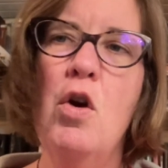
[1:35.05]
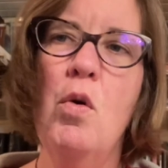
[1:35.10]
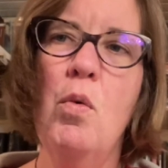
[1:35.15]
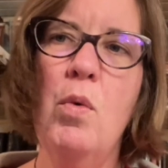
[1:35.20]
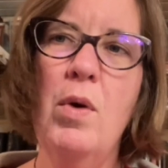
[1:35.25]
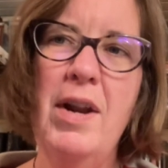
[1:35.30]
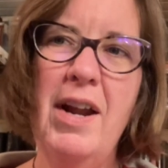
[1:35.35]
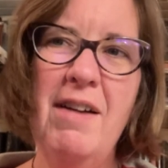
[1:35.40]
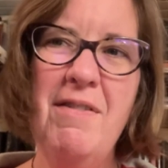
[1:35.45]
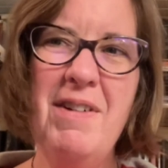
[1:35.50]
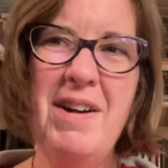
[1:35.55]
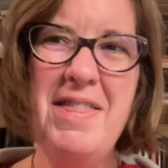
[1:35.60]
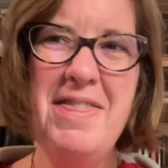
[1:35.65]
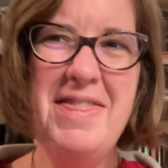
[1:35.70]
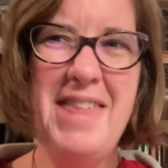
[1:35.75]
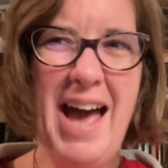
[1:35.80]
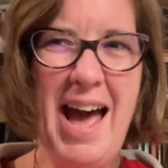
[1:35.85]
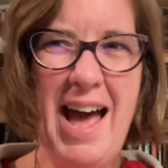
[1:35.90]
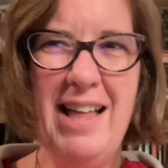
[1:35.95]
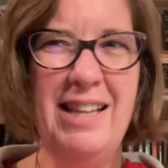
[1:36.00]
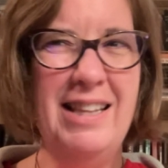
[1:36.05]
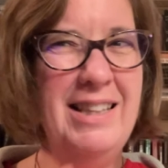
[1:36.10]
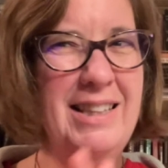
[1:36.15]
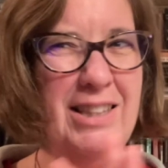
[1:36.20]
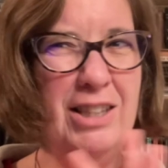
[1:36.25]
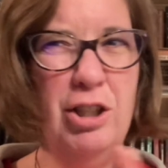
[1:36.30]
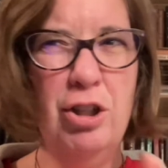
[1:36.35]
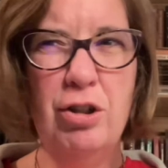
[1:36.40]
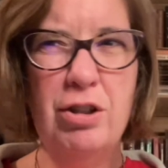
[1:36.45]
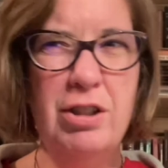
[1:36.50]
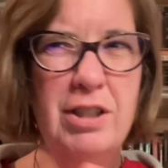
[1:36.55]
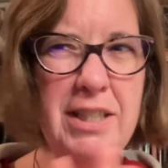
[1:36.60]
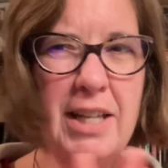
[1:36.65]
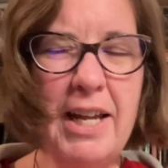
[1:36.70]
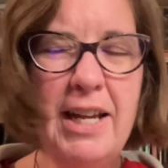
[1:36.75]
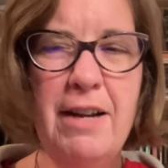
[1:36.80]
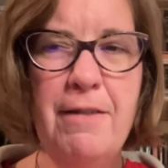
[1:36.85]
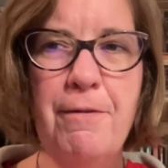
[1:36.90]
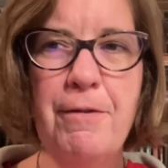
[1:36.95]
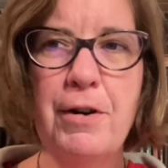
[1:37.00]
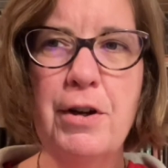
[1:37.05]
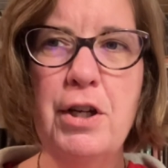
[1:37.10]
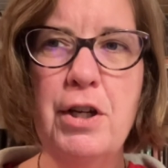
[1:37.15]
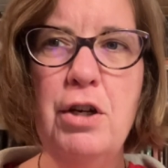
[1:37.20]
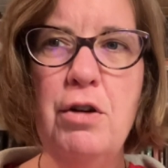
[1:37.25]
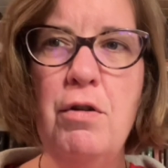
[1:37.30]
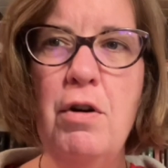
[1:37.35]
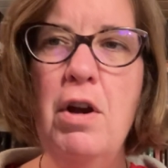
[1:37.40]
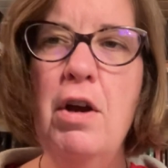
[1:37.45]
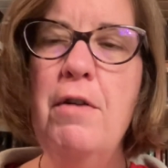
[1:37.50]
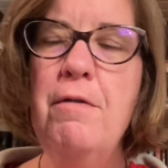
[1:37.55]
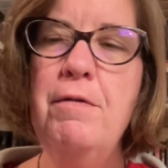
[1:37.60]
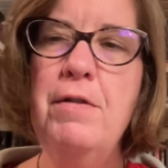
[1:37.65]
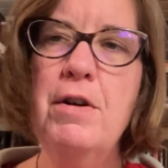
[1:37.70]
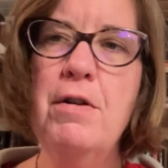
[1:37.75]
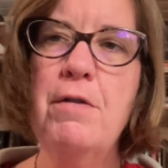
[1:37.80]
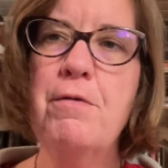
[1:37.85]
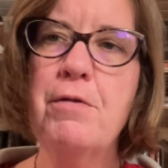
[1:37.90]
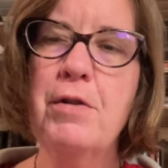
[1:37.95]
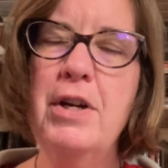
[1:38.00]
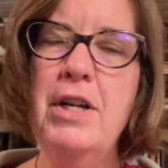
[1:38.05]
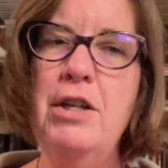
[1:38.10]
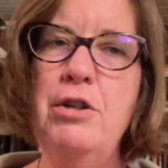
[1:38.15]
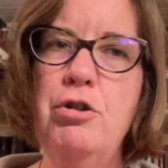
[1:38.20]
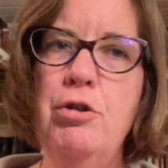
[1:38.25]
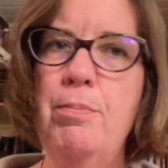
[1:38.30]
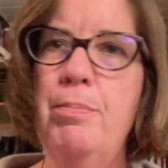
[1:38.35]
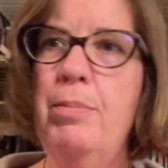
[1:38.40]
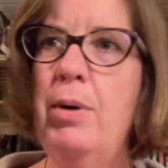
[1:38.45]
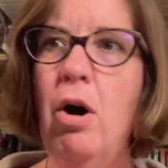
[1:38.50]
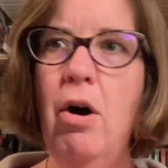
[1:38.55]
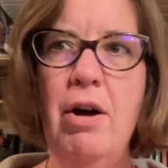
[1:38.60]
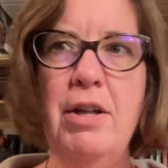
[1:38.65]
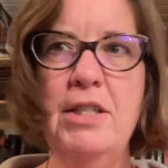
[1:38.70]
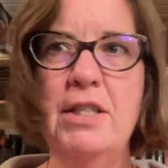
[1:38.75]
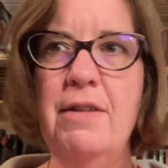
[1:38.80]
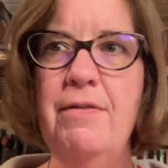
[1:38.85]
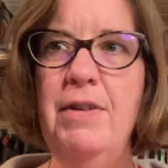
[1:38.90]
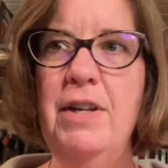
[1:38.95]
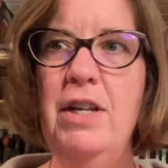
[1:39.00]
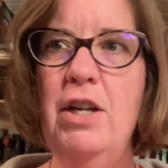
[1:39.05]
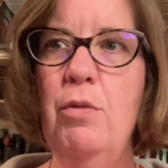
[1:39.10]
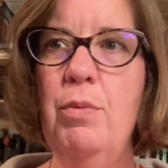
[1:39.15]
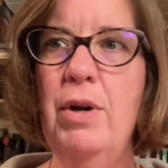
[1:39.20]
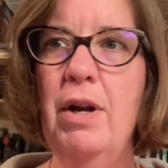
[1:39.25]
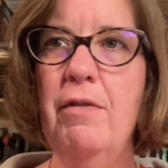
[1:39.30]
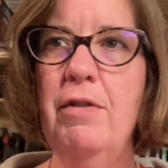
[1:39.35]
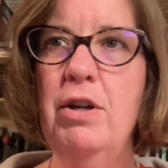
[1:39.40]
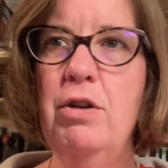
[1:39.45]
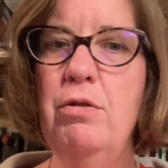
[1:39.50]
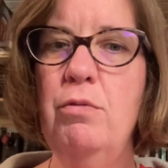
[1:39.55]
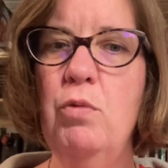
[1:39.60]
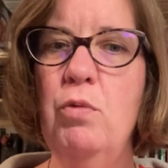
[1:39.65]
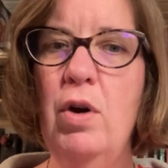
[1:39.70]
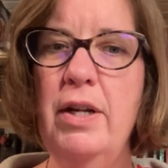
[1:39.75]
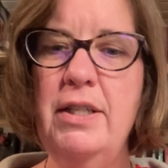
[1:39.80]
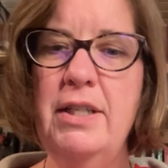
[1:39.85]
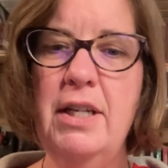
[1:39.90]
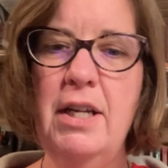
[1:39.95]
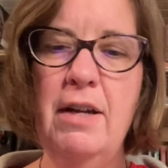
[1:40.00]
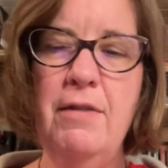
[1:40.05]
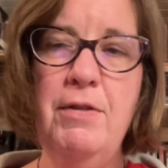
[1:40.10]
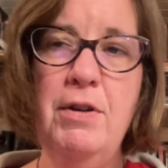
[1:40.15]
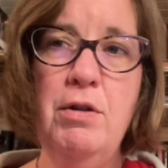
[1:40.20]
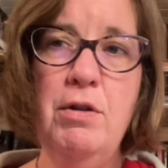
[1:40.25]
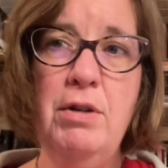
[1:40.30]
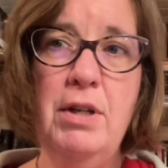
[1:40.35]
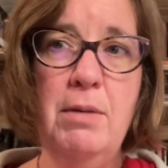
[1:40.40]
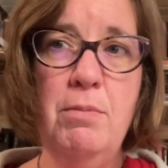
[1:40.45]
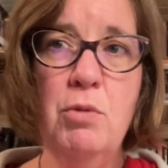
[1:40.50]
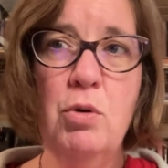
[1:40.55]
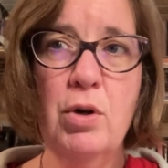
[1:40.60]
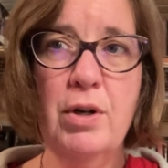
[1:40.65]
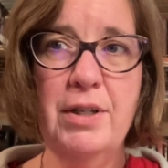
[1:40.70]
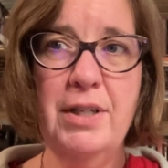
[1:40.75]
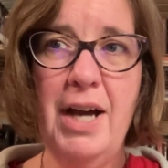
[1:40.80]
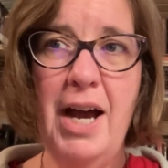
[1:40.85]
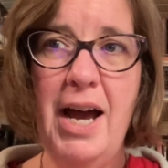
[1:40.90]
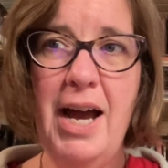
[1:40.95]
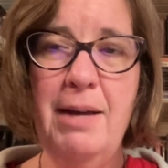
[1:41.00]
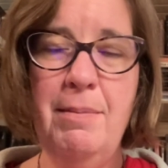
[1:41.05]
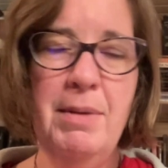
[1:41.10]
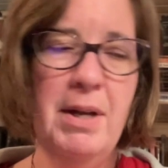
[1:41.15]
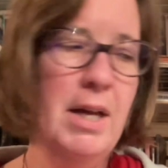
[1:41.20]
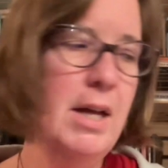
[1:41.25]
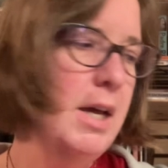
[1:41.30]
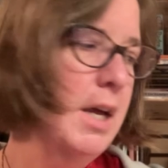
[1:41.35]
whatever that looks like for you, feel free to pause the video whenever you want if you need more time.